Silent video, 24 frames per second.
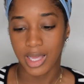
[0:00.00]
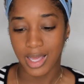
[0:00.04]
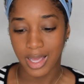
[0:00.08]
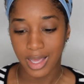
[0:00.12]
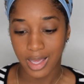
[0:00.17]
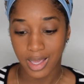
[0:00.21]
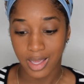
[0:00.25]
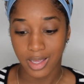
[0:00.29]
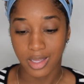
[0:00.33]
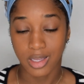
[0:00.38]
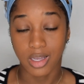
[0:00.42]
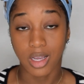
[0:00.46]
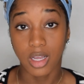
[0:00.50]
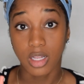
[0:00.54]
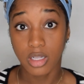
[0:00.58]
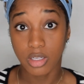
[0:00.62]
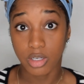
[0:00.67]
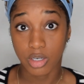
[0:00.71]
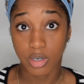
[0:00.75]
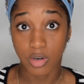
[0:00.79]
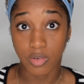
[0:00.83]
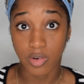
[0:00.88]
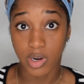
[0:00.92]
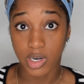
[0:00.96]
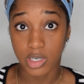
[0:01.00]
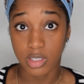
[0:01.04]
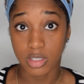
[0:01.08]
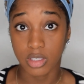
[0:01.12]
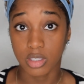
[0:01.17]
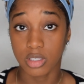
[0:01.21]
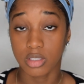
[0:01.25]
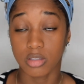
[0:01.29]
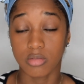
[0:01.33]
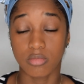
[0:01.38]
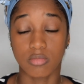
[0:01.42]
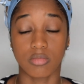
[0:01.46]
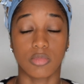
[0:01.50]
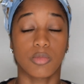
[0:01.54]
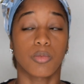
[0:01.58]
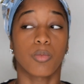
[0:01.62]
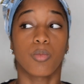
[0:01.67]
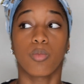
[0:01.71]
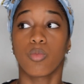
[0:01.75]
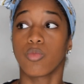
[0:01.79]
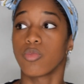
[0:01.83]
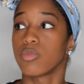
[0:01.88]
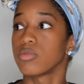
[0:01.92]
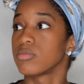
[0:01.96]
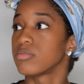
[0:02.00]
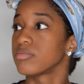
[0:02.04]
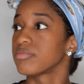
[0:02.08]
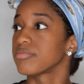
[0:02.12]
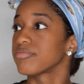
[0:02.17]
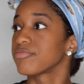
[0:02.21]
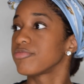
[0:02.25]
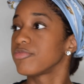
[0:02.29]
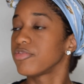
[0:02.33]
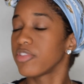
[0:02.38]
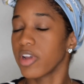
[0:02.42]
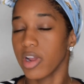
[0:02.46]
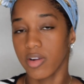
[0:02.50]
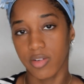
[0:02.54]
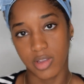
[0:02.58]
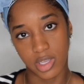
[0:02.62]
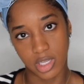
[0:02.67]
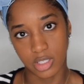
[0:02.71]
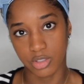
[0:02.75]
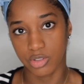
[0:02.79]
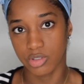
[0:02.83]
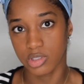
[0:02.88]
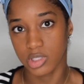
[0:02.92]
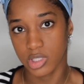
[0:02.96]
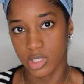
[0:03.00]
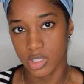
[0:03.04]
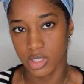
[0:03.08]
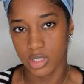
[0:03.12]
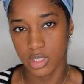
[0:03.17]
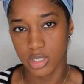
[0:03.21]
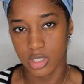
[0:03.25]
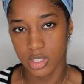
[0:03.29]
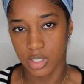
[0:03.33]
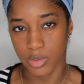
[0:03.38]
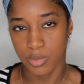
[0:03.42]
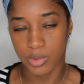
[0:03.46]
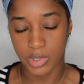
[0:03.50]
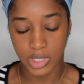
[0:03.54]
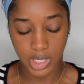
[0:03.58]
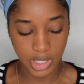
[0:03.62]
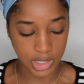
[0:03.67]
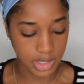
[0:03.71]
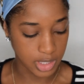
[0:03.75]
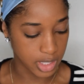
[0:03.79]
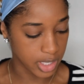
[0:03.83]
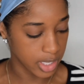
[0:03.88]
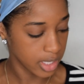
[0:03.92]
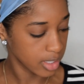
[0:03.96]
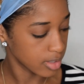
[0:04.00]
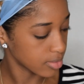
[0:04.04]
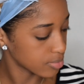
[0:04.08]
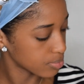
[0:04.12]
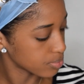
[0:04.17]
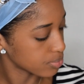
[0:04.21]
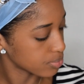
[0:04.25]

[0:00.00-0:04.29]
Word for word: a color corrector. Very interested to see what that's like.